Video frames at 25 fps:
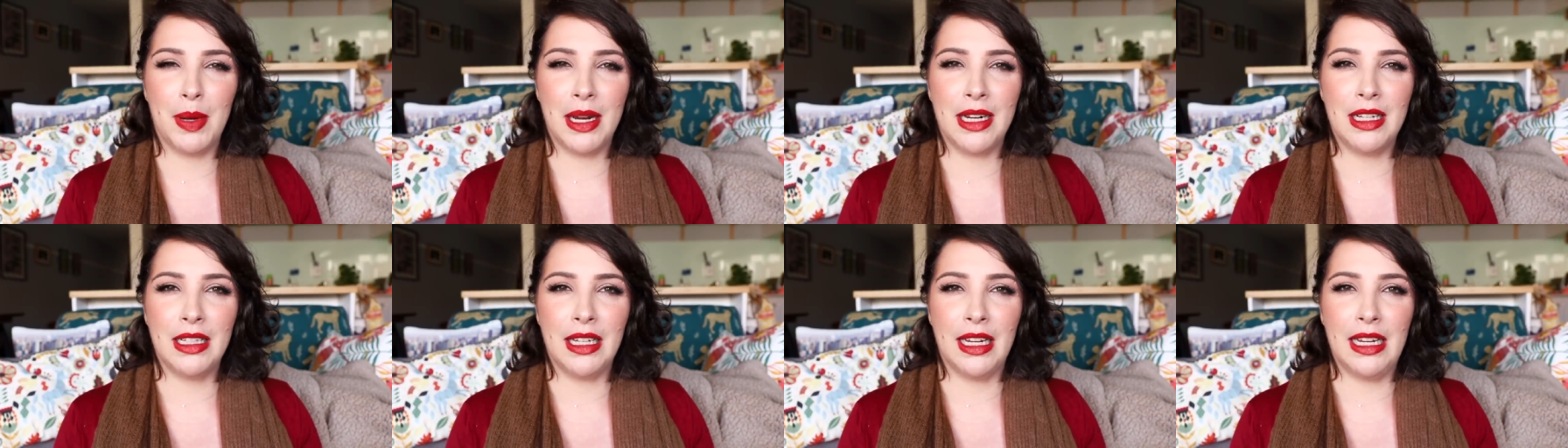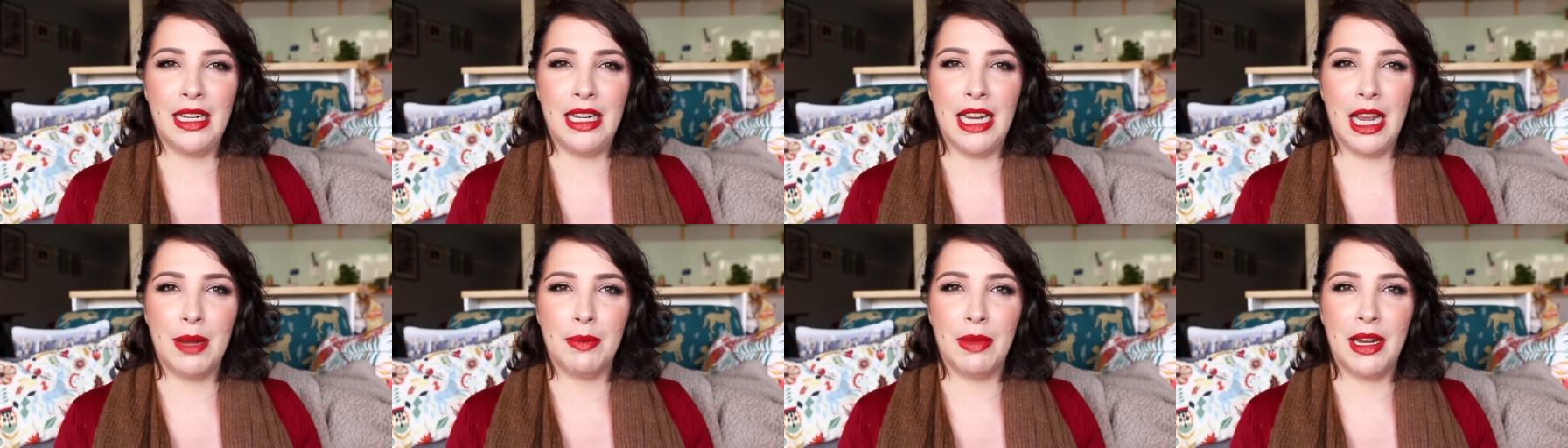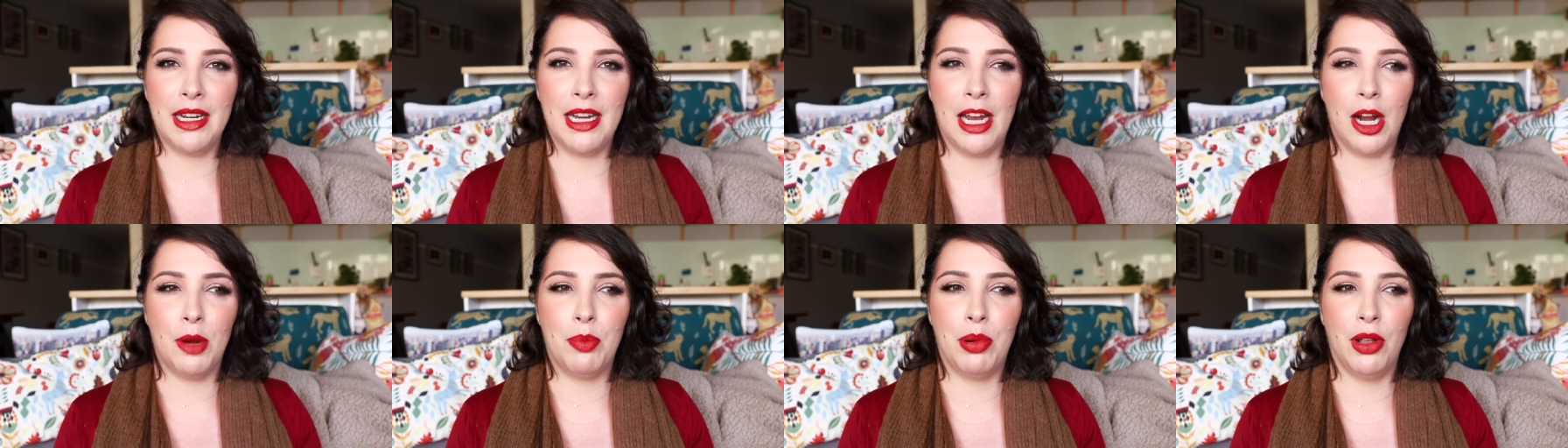by cleaning out
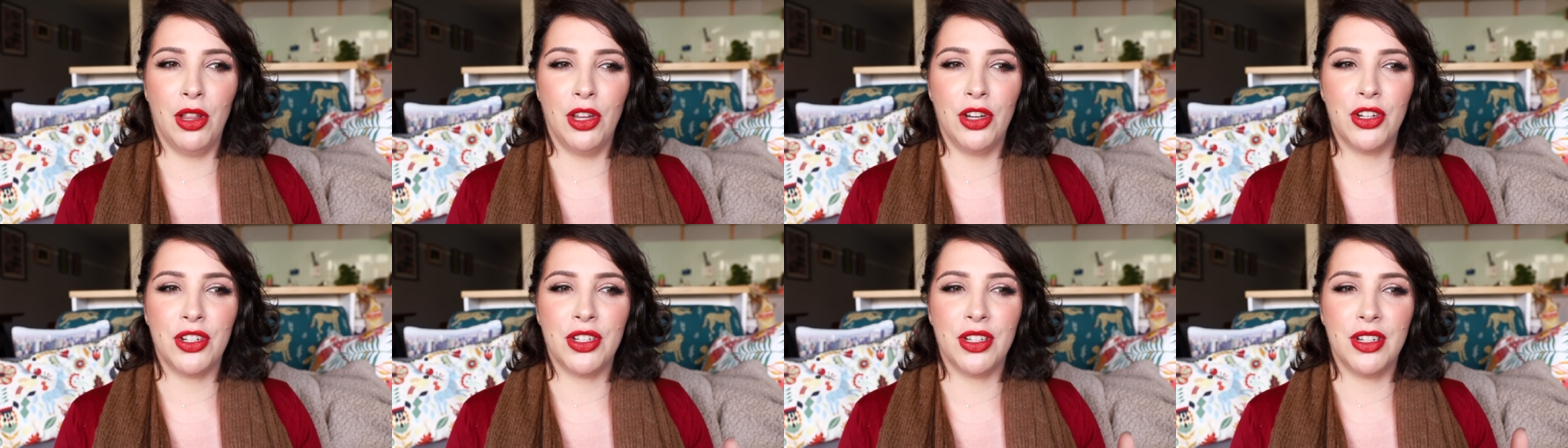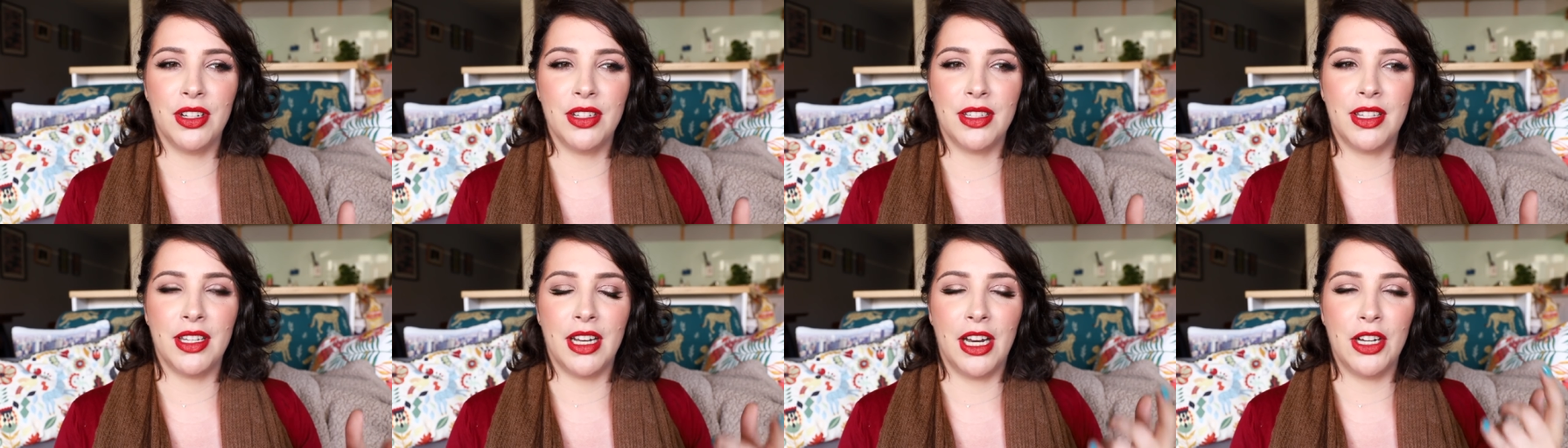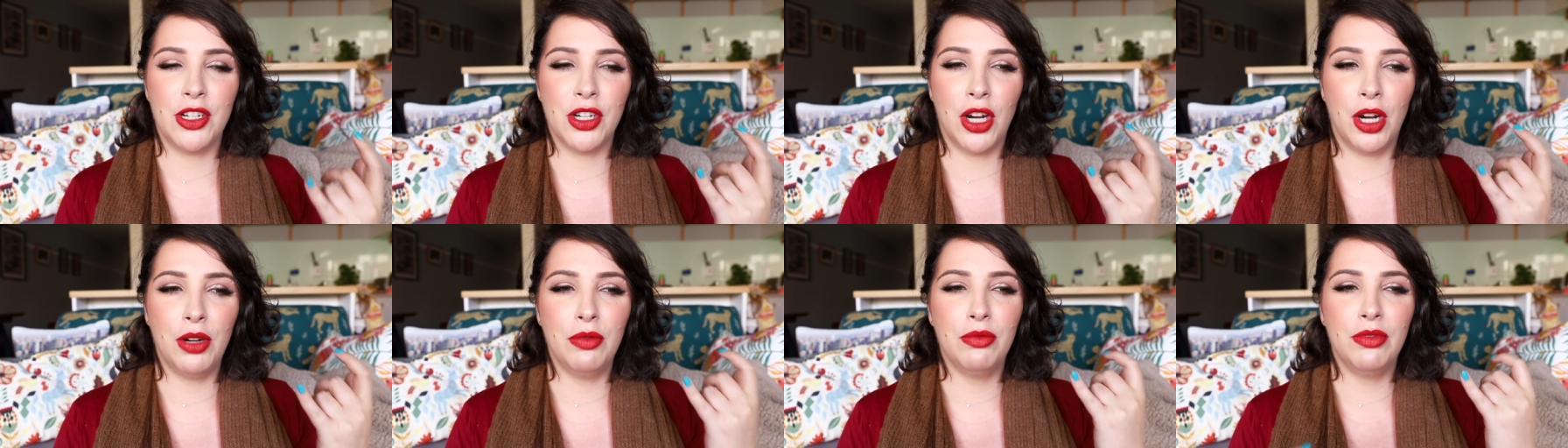my nail polishes that I
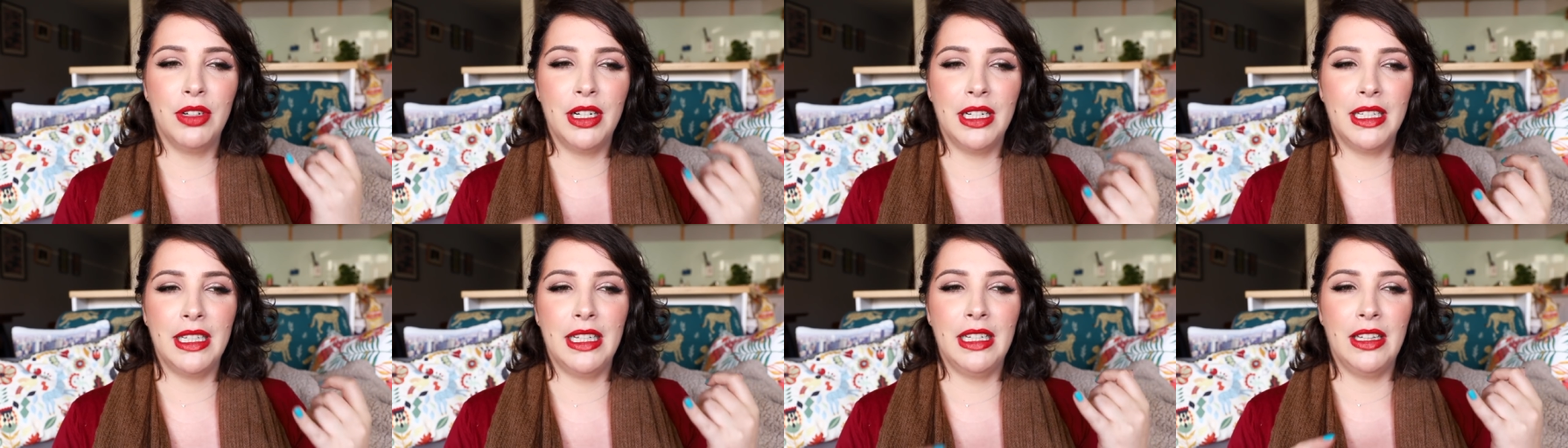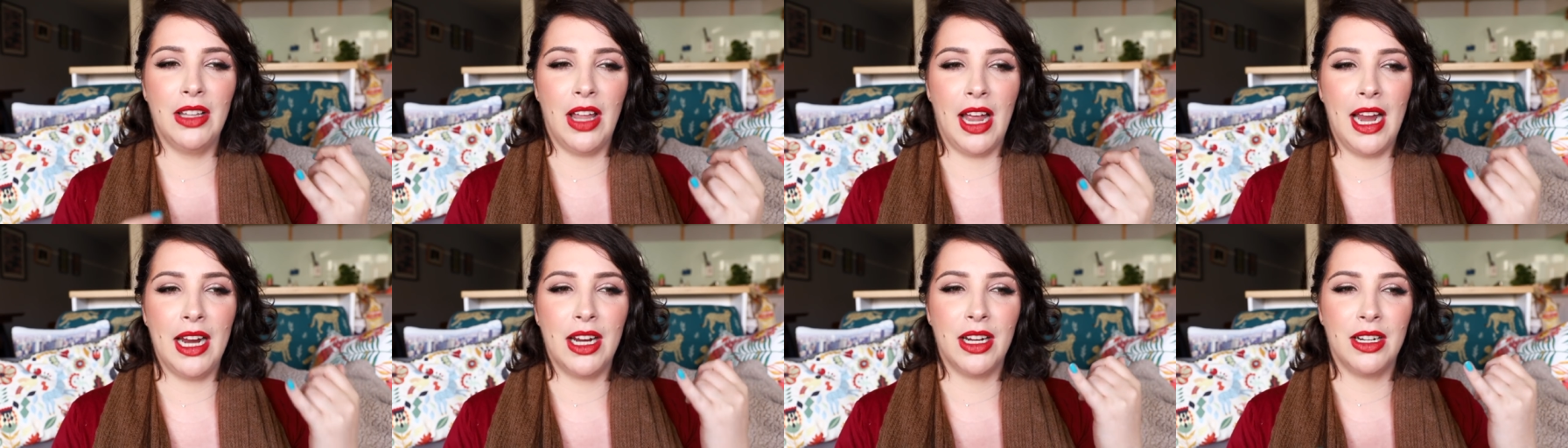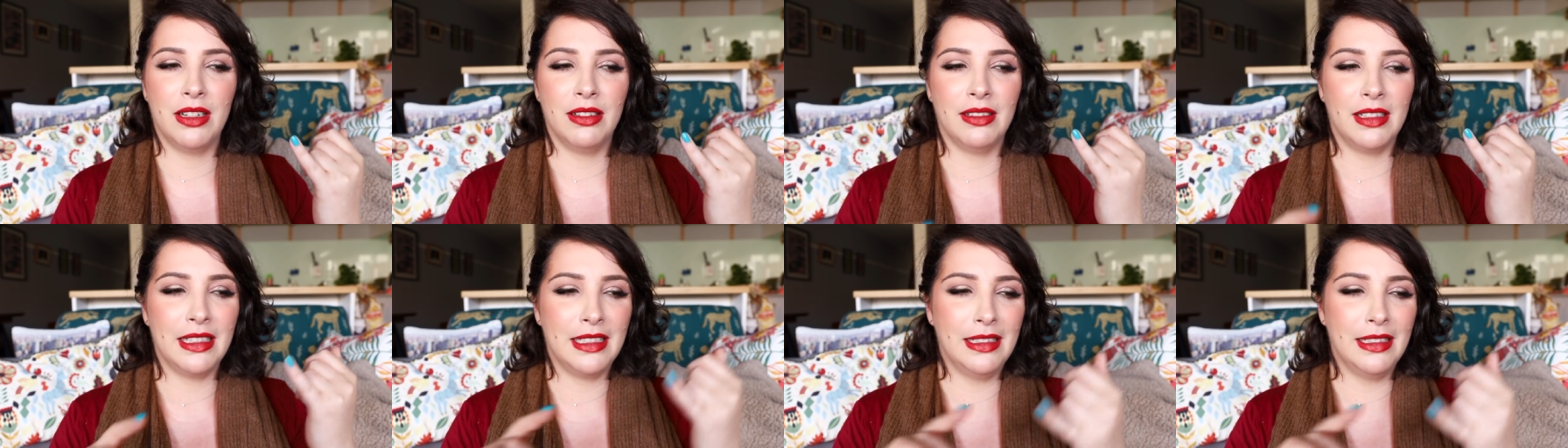don't really like